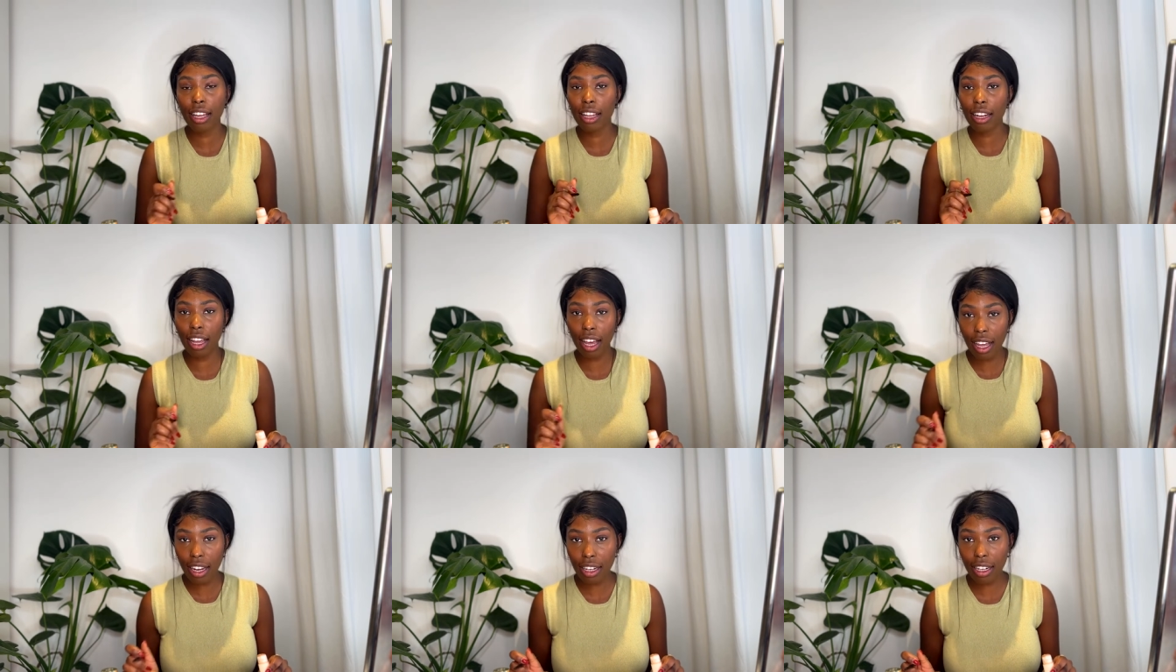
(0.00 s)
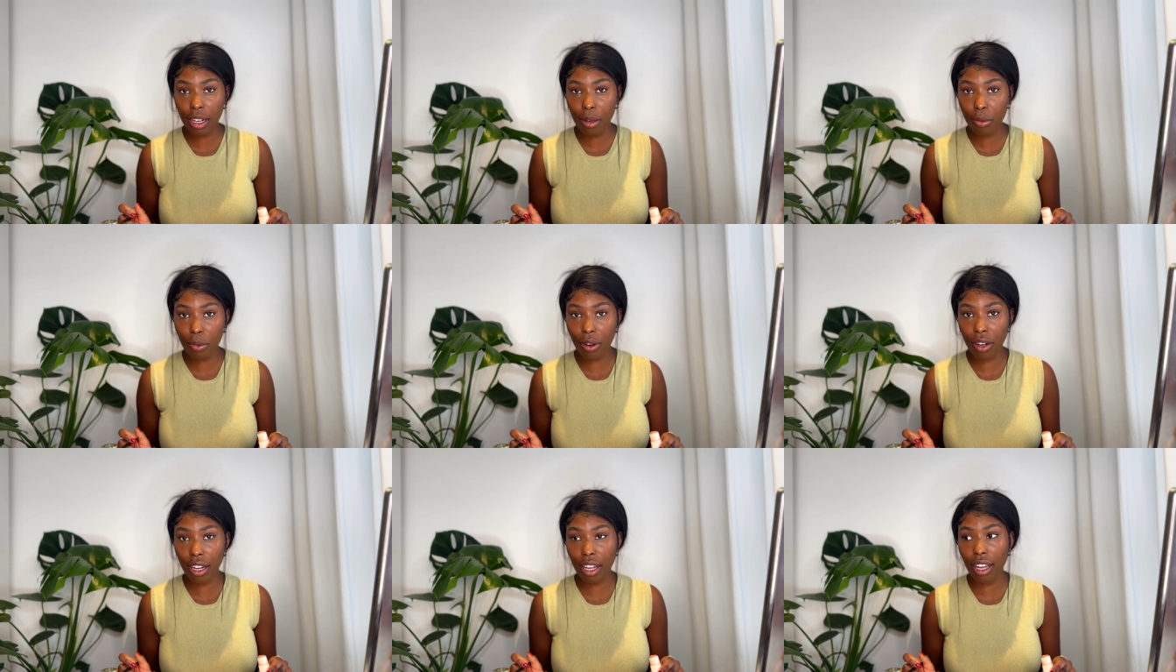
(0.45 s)
It ended up
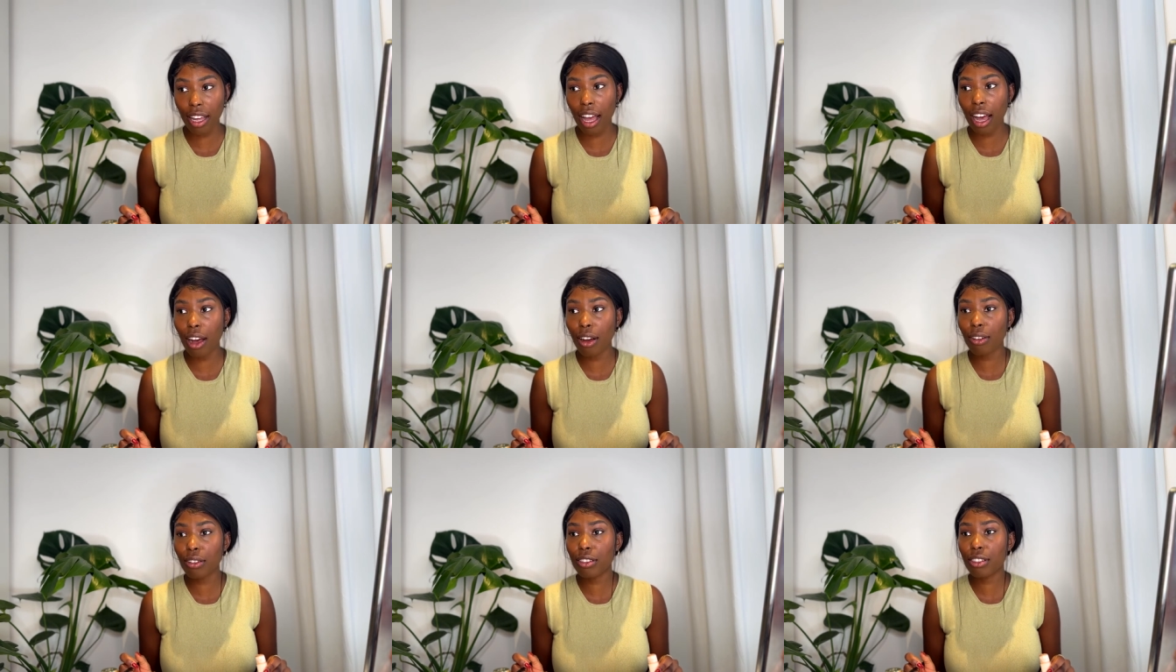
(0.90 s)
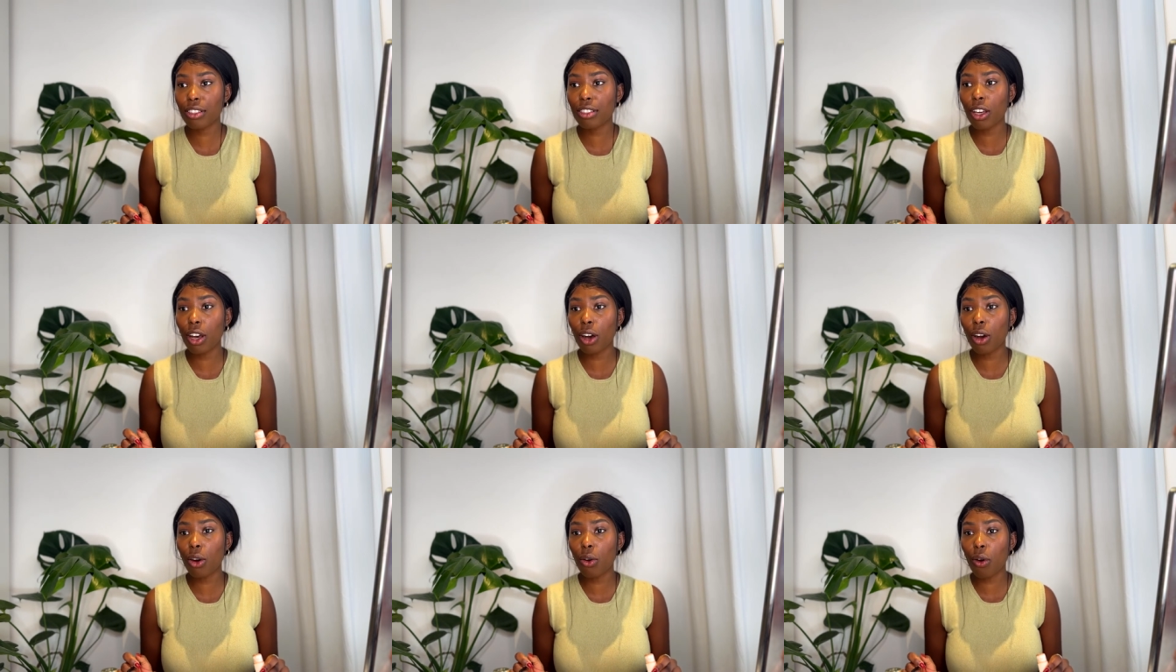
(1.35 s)
working out,
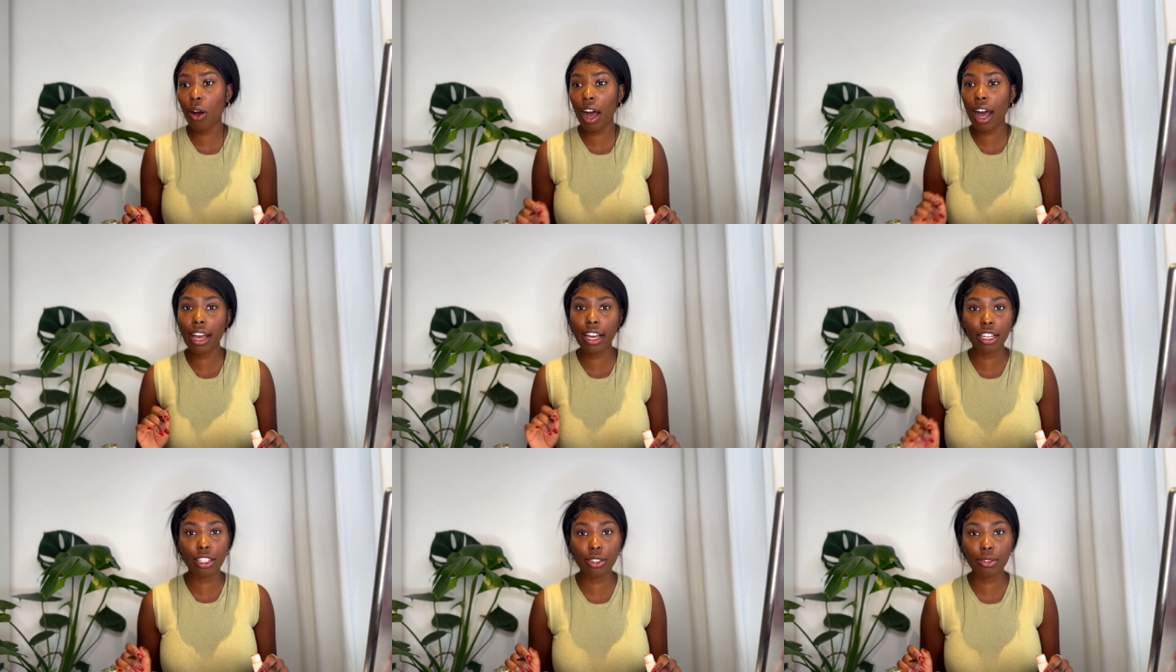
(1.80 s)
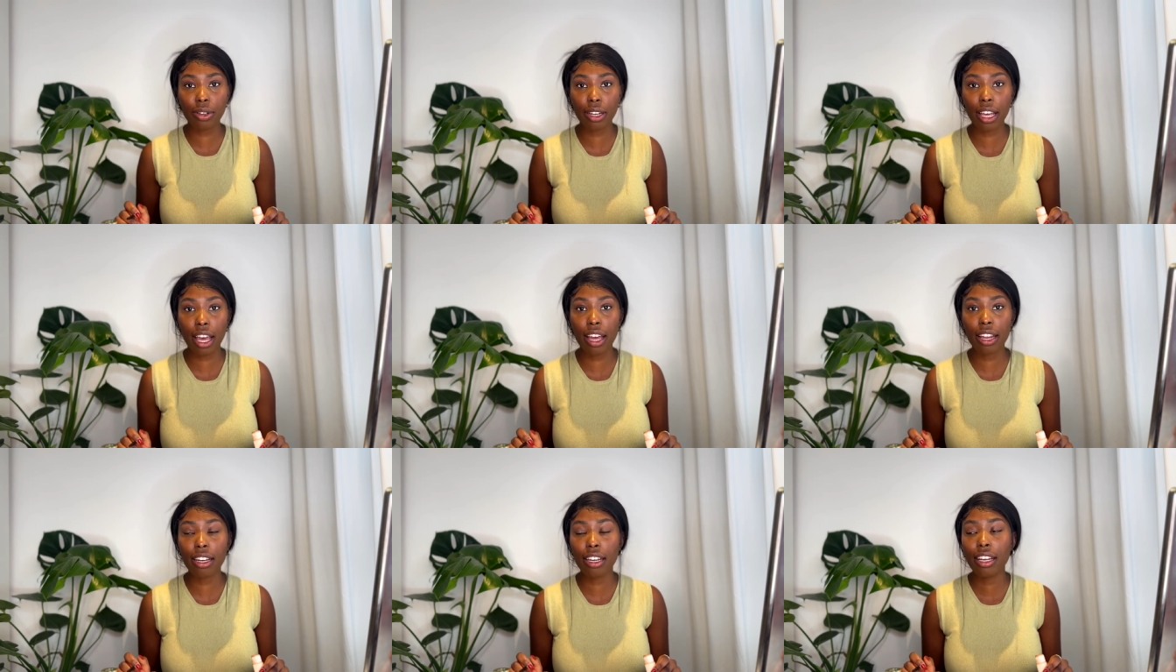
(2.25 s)
so I could do it
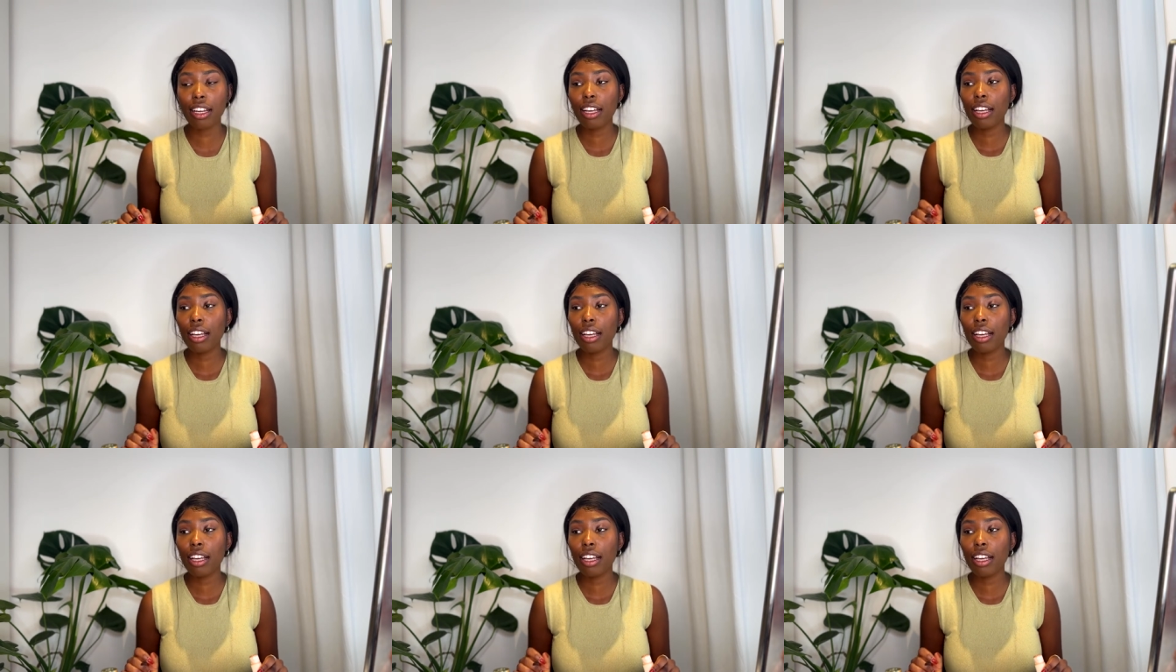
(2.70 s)
again